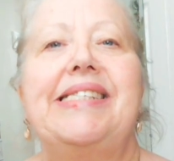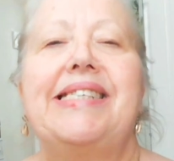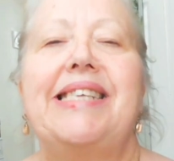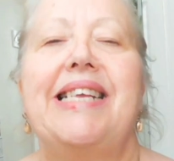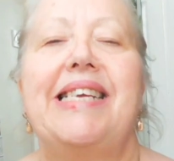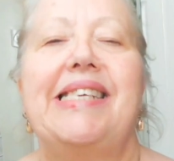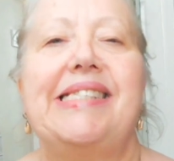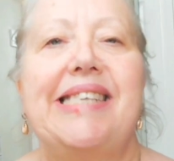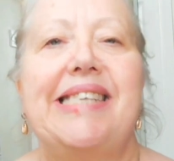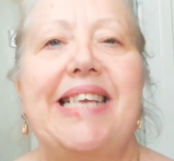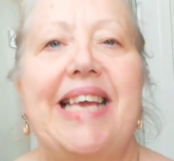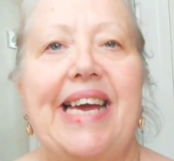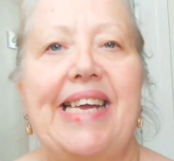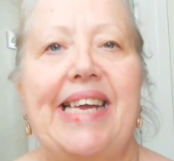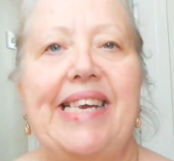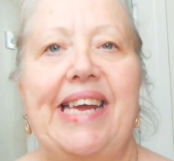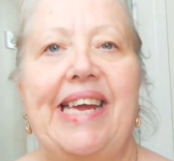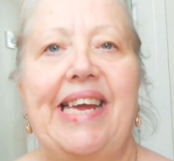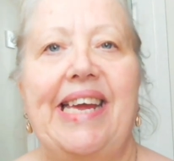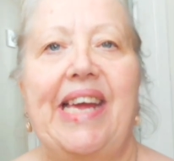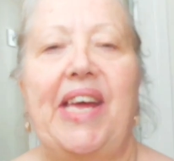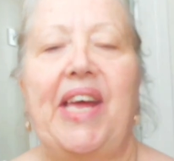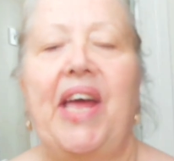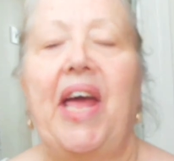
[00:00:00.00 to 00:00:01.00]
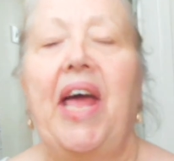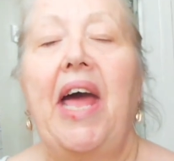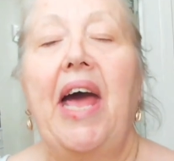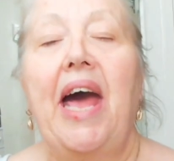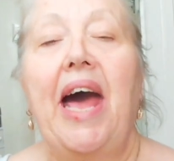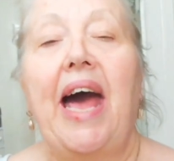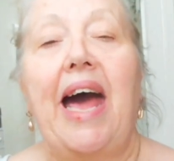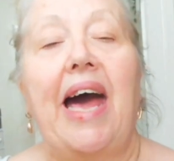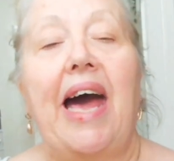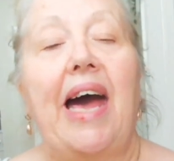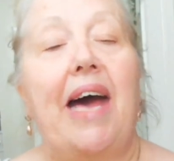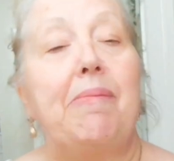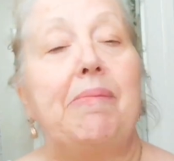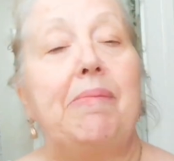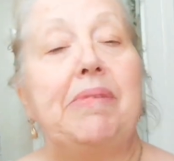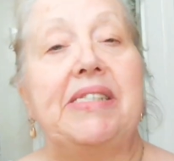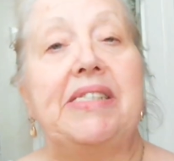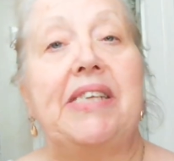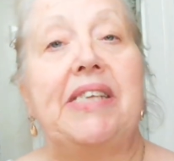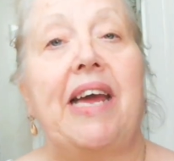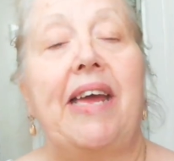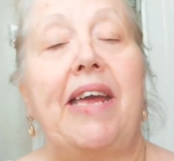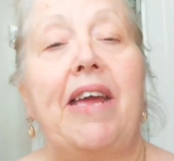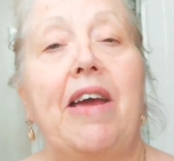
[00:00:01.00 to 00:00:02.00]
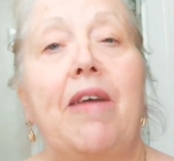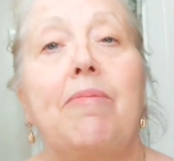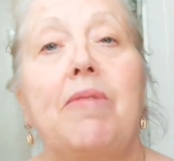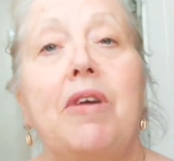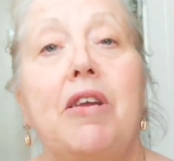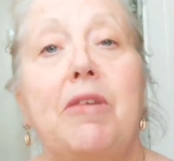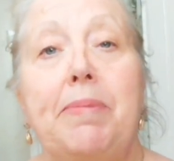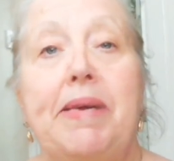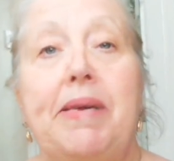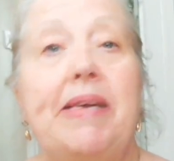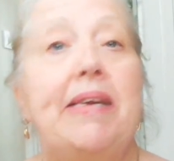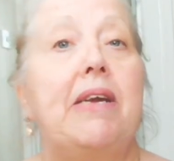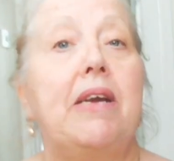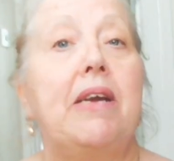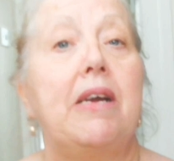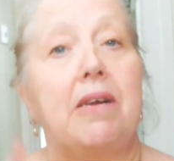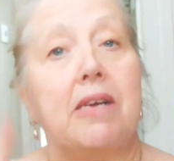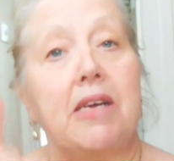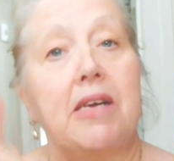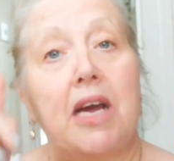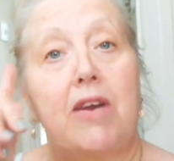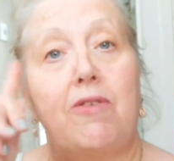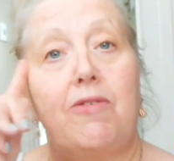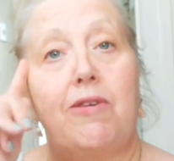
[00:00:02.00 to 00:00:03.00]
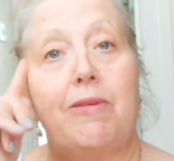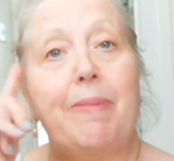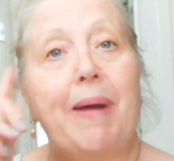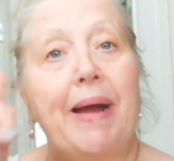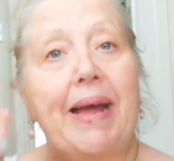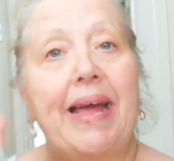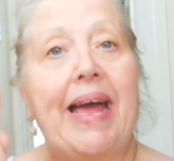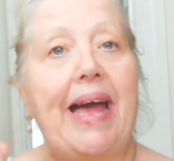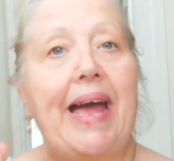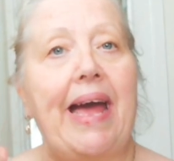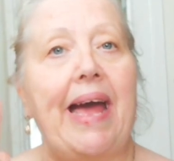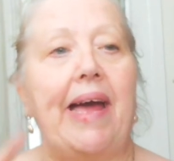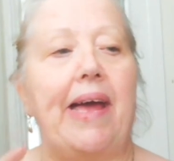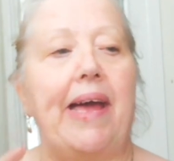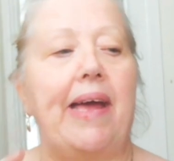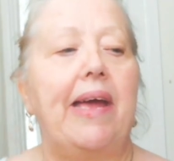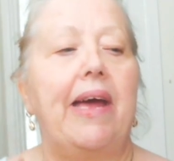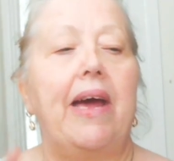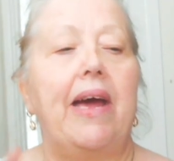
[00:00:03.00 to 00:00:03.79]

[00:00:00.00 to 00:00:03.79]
Lesleyanne here. Today I'm going to be colouring my hair.